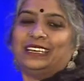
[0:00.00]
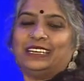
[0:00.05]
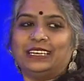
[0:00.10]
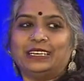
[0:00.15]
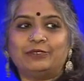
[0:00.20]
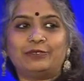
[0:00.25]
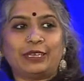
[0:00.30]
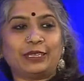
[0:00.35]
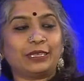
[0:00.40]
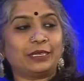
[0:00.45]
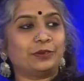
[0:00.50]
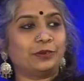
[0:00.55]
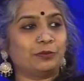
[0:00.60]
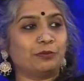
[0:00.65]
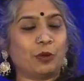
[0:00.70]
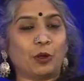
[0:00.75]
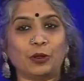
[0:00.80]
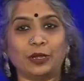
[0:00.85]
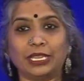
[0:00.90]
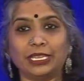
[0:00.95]
A very good
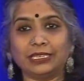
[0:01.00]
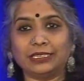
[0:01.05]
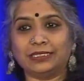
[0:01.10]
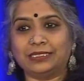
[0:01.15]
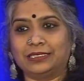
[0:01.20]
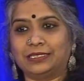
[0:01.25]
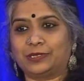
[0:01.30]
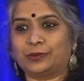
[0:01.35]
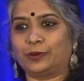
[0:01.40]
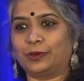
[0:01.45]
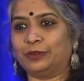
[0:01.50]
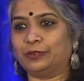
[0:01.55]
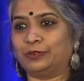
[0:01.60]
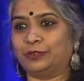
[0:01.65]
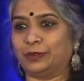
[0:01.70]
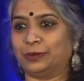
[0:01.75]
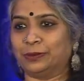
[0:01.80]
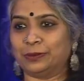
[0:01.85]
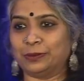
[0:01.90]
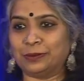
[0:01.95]
morning to all of
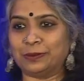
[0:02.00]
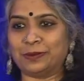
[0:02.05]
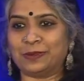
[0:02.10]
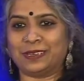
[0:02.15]
you.